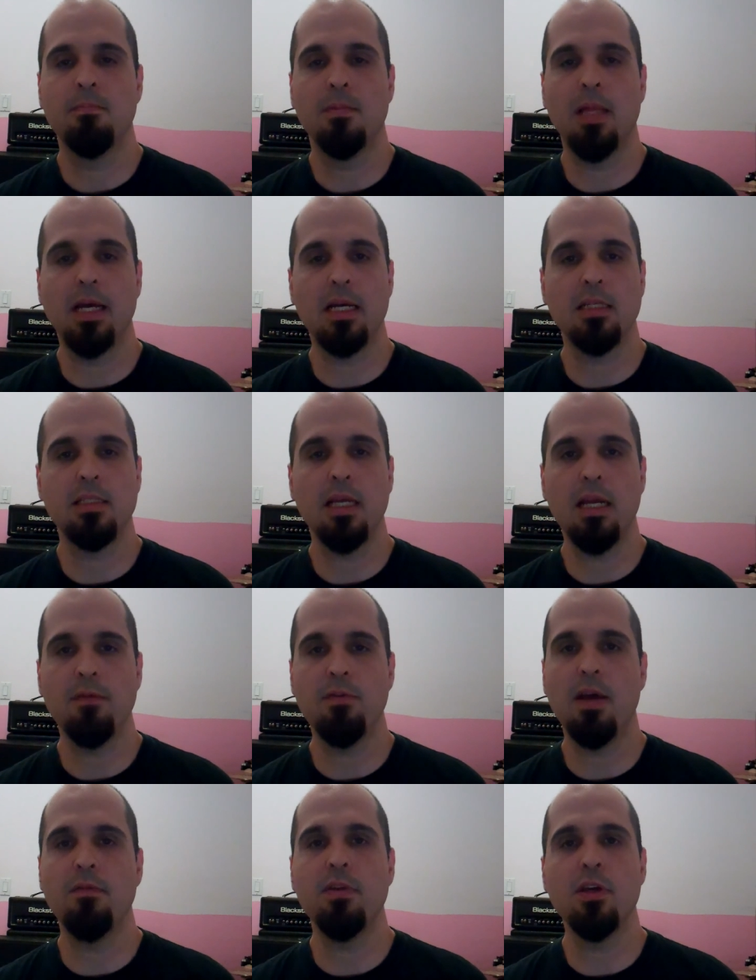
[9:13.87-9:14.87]
Like I said, if
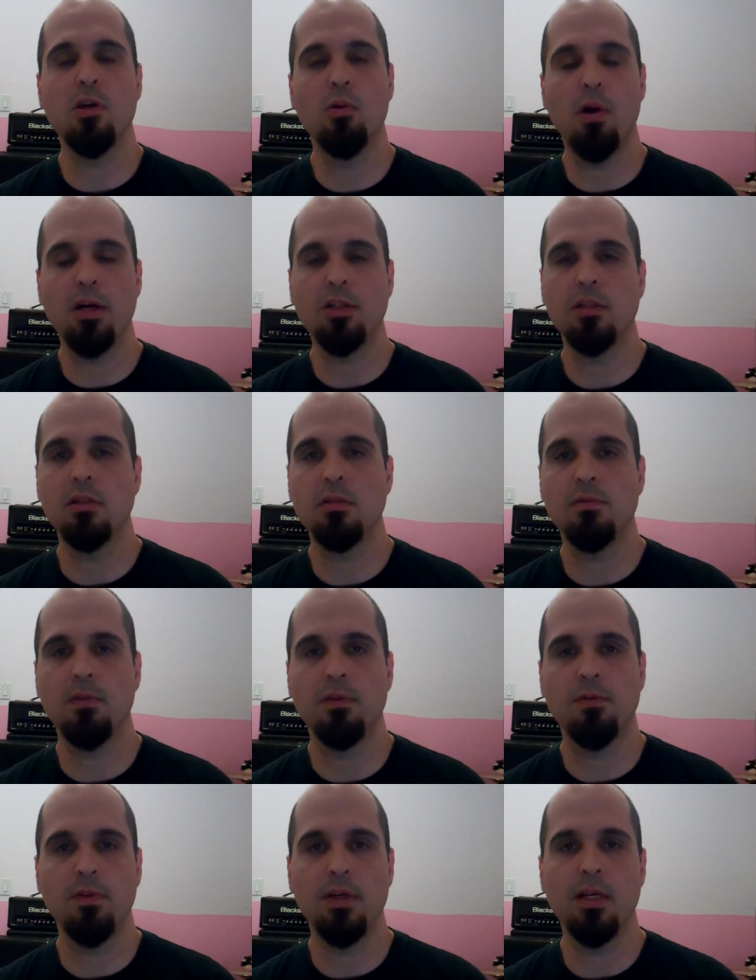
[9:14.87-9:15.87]
you have any questions, feel
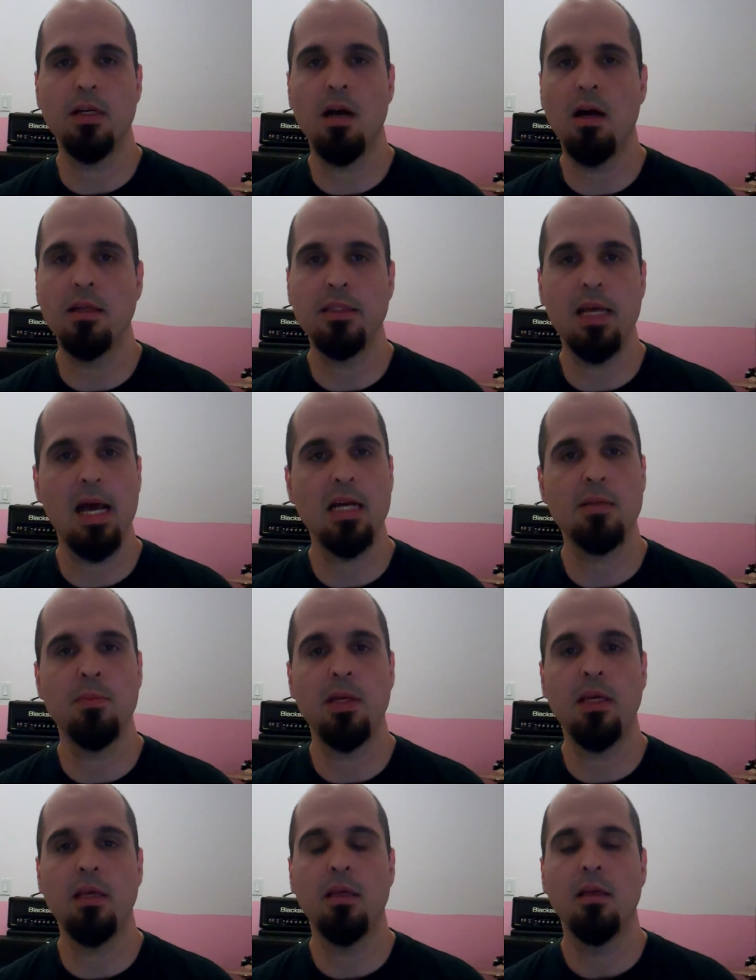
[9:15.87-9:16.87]
free to contact
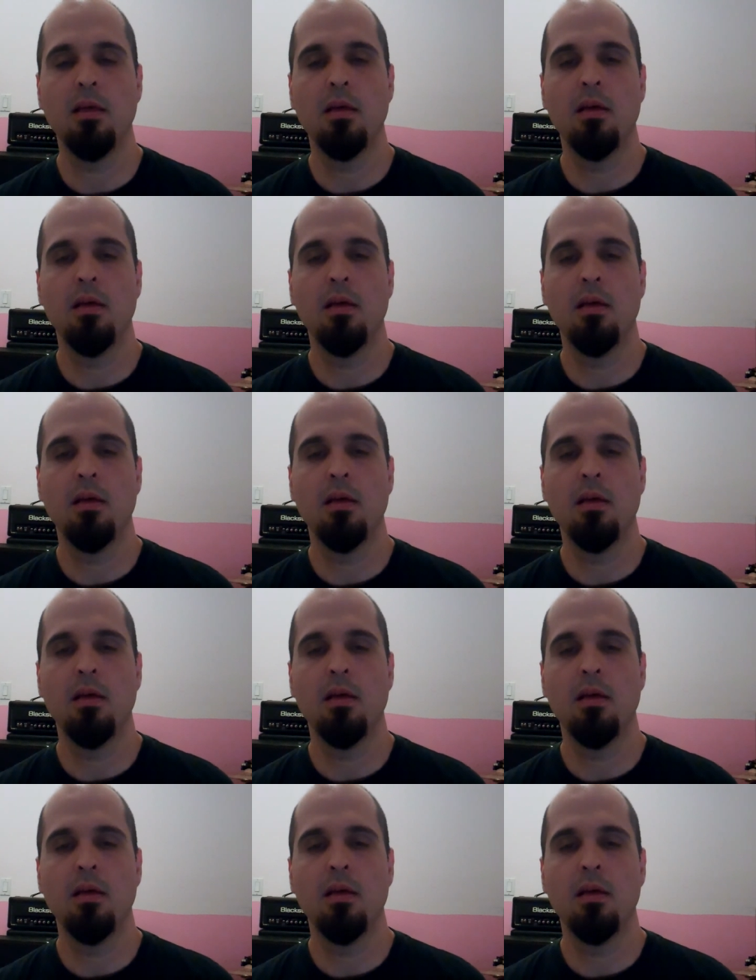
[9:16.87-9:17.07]
me.